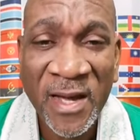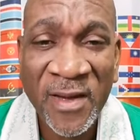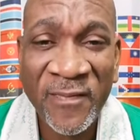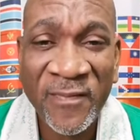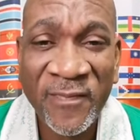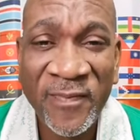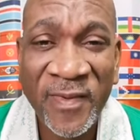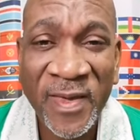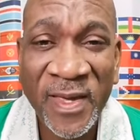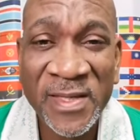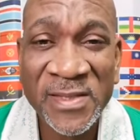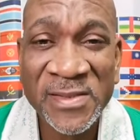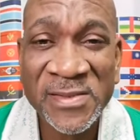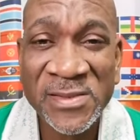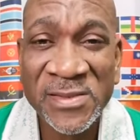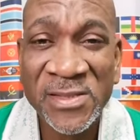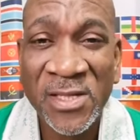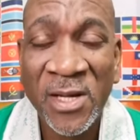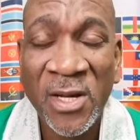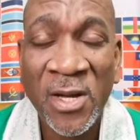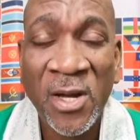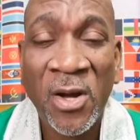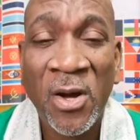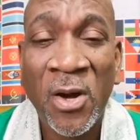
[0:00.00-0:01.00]

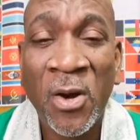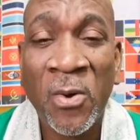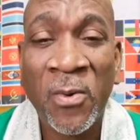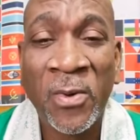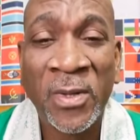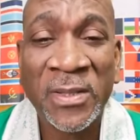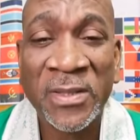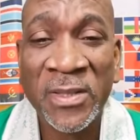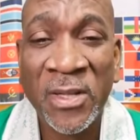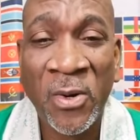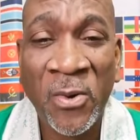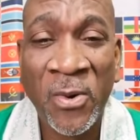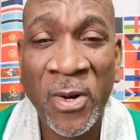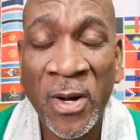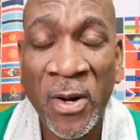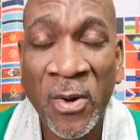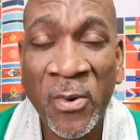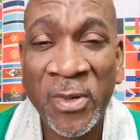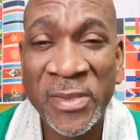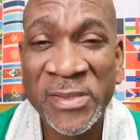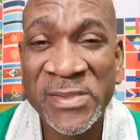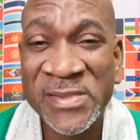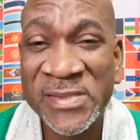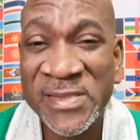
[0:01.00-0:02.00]
affects our,
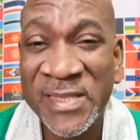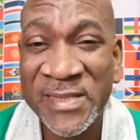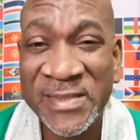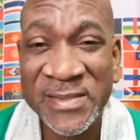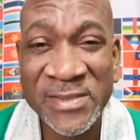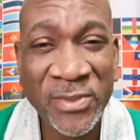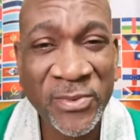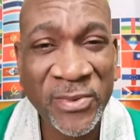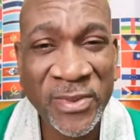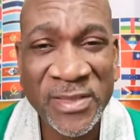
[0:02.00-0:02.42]
our, our stick